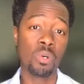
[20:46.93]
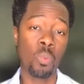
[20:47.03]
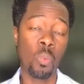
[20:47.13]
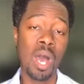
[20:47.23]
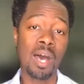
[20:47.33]

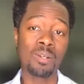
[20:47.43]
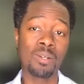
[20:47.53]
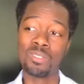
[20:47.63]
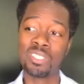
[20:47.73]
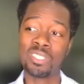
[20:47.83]
while
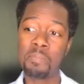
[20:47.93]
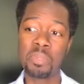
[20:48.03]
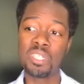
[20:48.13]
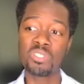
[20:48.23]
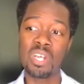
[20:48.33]

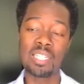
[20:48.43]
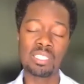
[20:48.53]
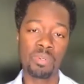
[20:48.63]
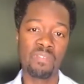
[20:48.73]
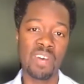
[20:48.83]
simply trying to
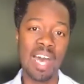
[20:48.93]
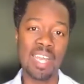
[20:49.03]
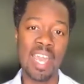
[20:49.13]
provide